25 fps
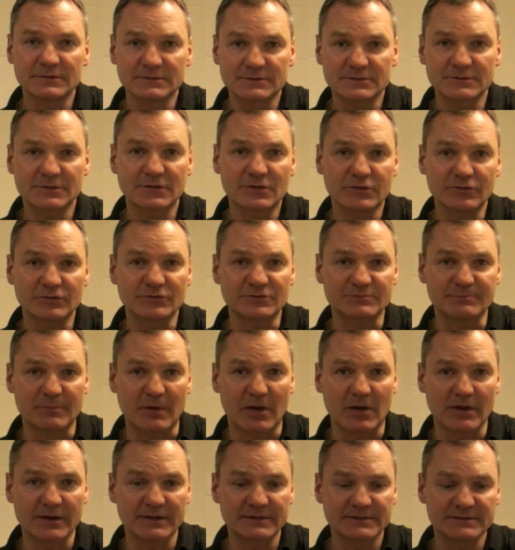to clutch
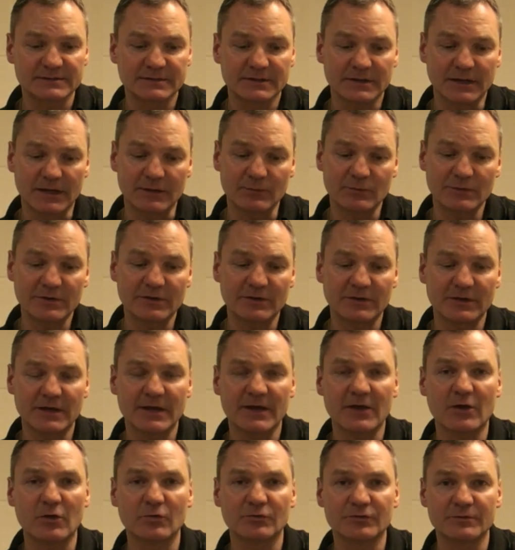bite, and we're going to
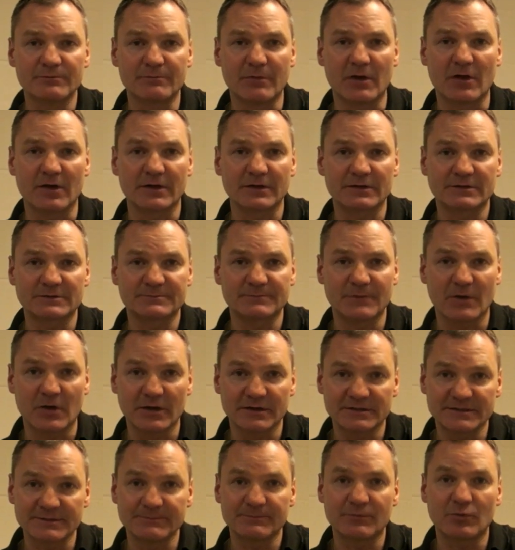hold the bike
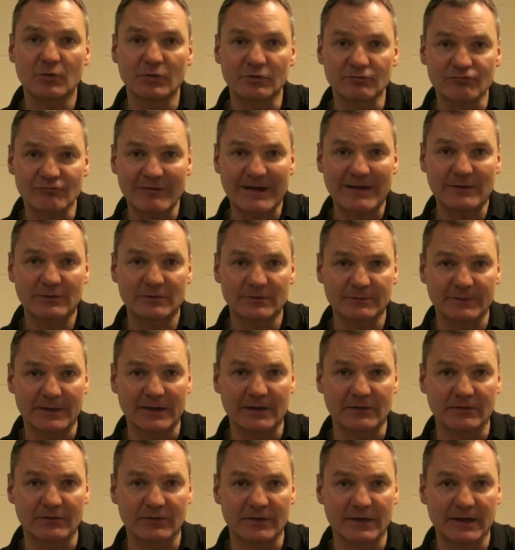biting point round
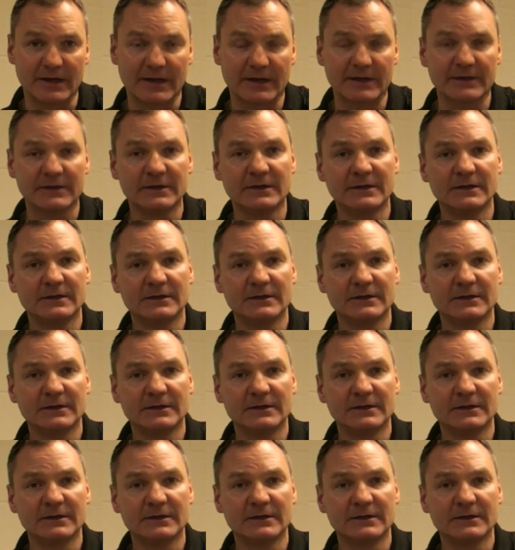about there